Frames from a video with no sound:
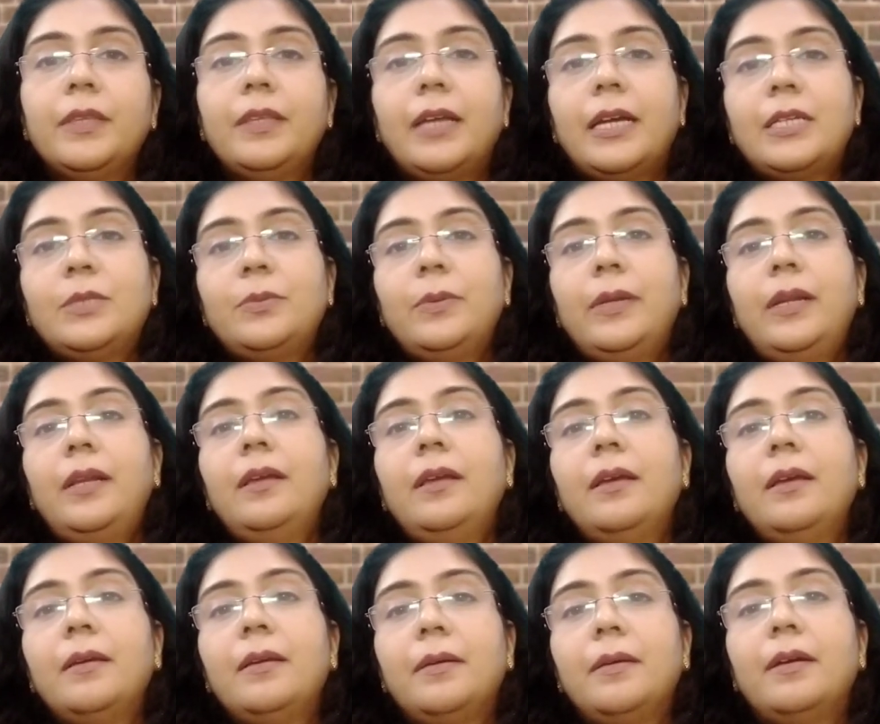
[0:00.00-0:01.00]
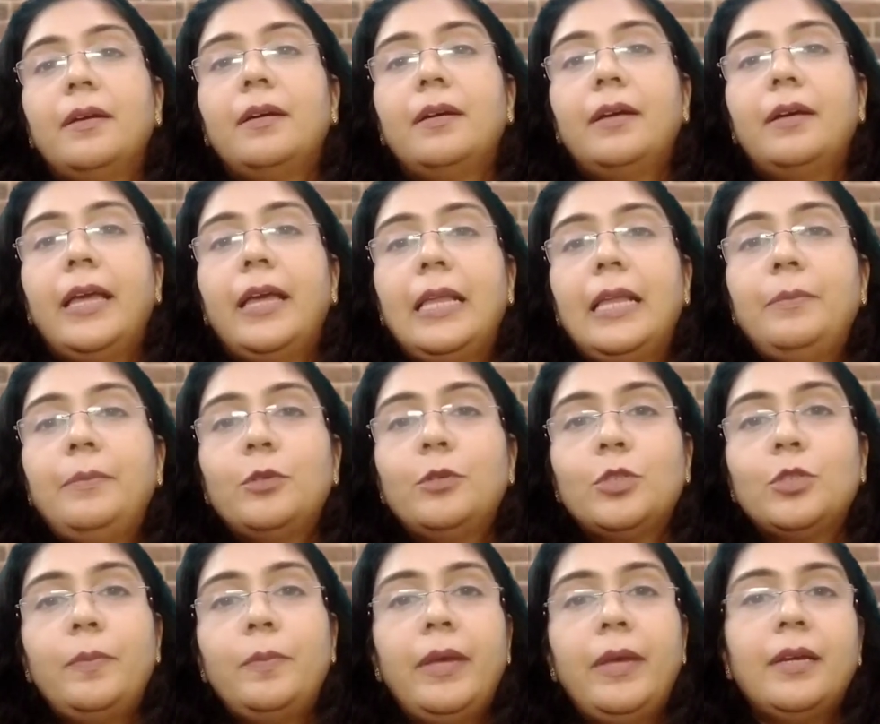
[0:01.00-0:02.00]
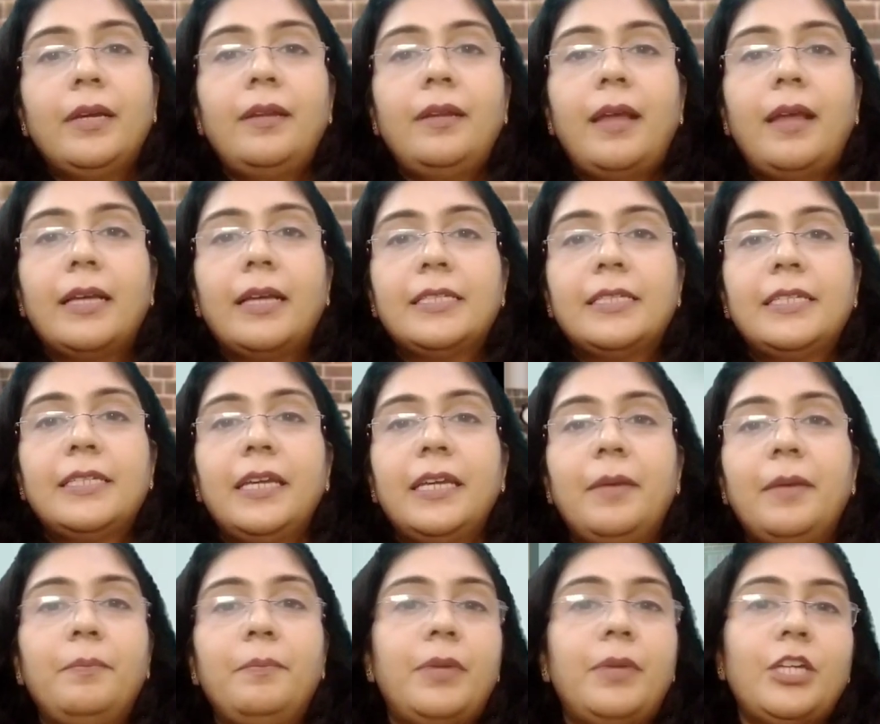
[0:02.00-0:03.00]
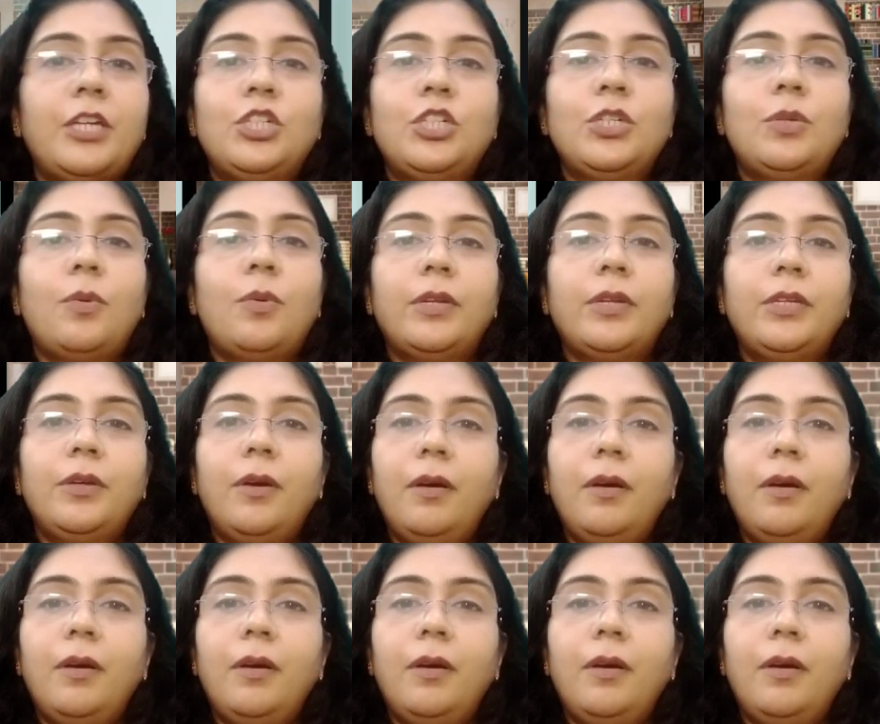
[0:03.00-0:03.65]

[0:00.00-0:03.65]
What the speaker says: that will help you to make a lasting impression on